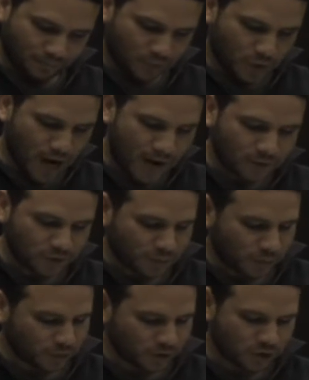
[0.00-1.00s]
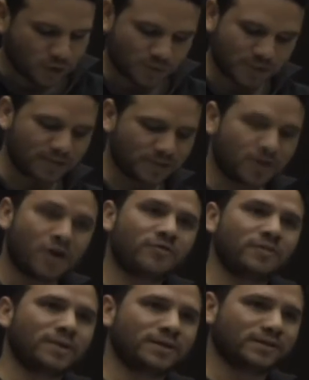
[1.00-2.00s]
We have to support the troops, says the
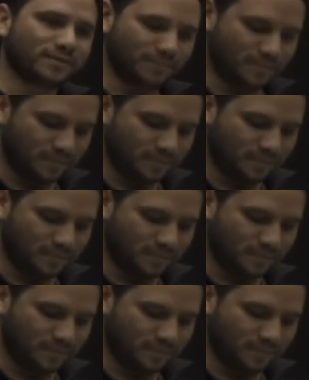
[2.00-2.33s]
government.